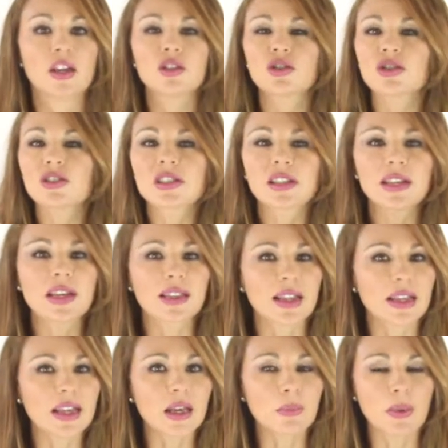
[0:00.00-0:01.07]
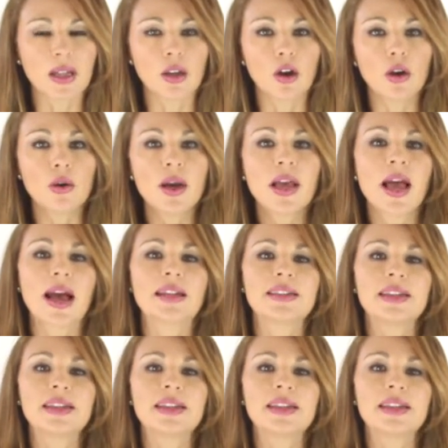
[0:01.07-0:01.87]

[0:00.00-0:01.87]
Just click the link below and